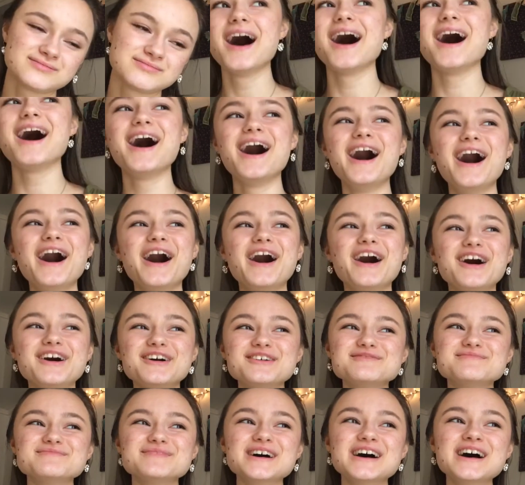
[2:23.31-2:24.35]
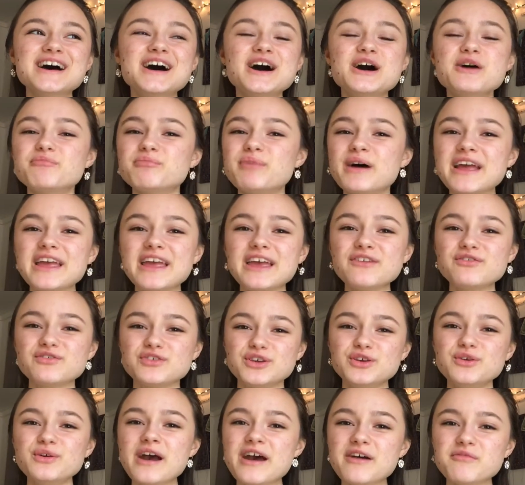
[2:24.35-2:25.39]
But if
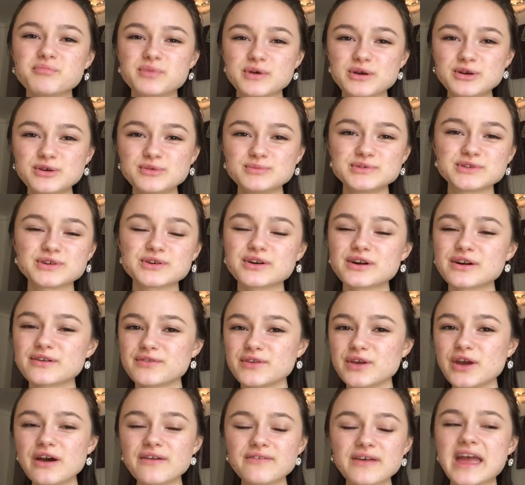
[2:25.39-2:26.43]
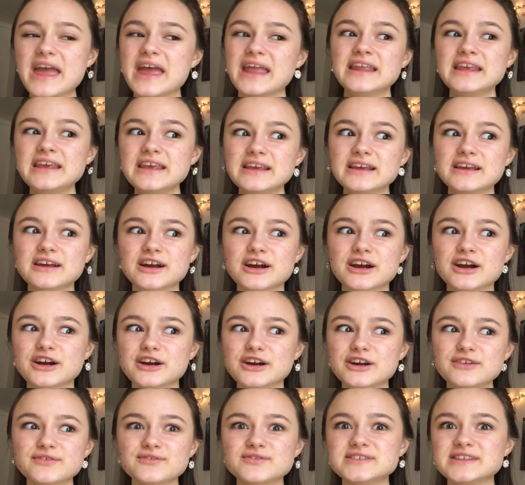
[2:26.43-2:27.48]
you have boobs or if you have any
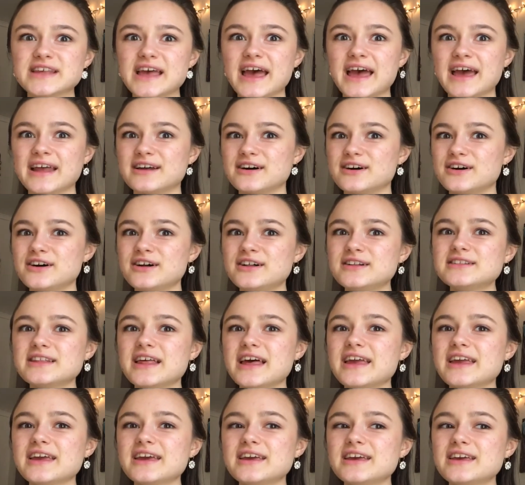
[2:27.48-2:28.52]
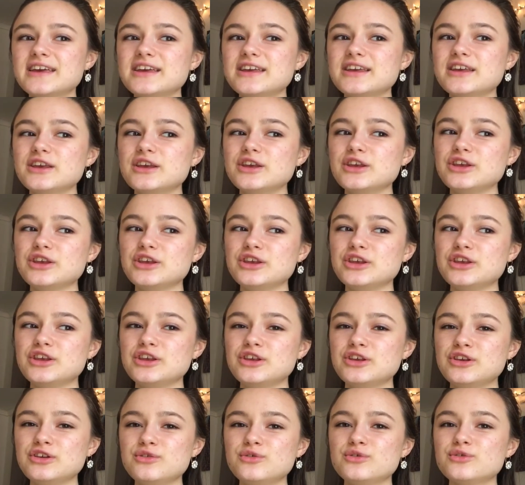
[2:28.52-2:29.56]
curves at all, like
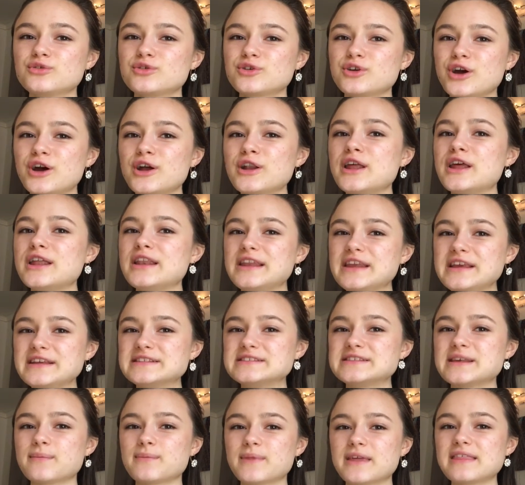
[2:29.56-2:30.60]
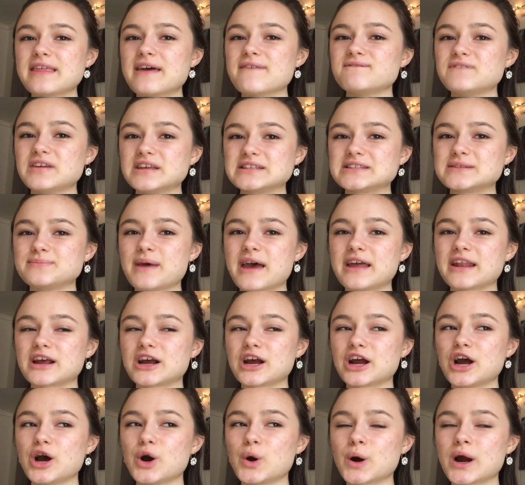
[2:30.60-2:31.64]
you're gonna need something that fits
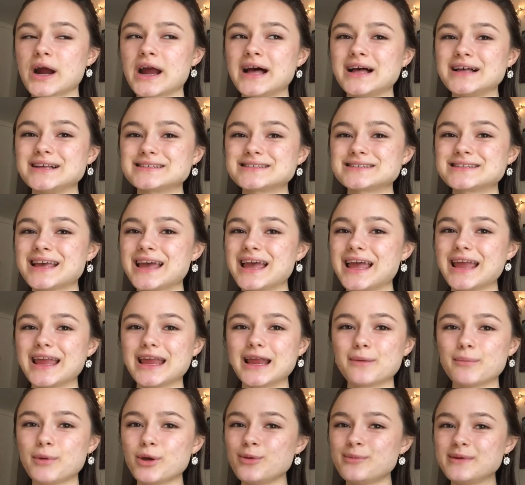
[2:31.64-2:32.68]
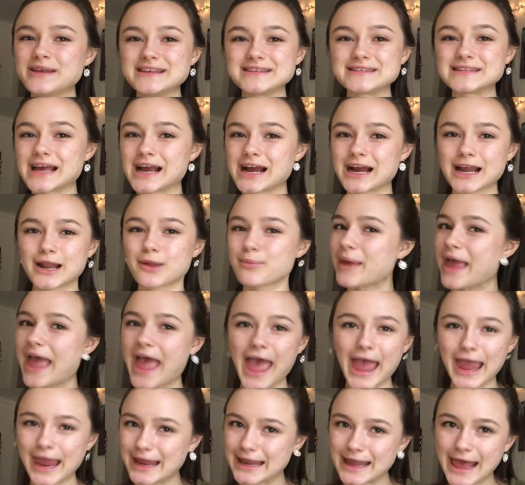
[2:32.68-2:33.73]
better, or else your boobies are gonna be
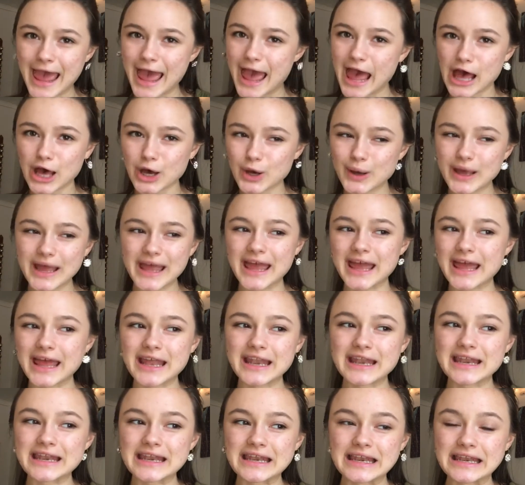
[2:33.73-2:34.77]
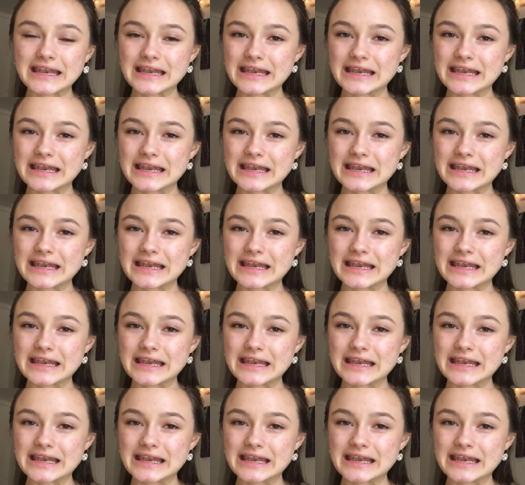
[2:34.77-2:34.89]
hanging out, and